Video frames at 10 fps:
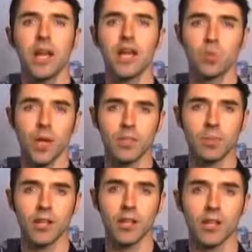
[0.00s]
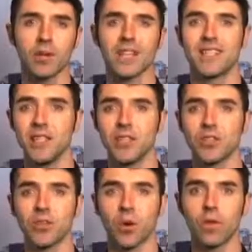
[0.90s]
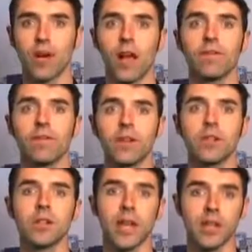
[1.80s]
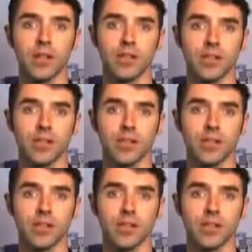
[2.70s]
as widespread clamor continues to grow over how federal and Guerrero